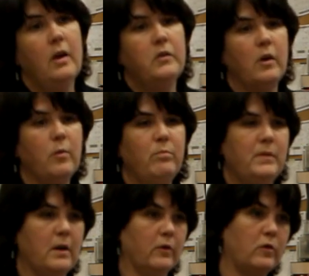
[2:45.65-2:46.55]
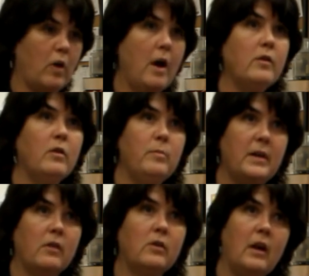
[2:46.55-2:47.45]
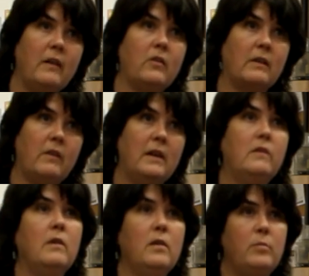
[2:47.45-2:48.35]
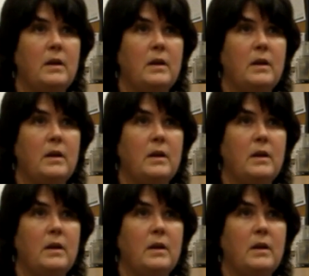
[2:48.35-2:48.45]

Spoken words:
So, you know, stronger, bigger cuts like venison,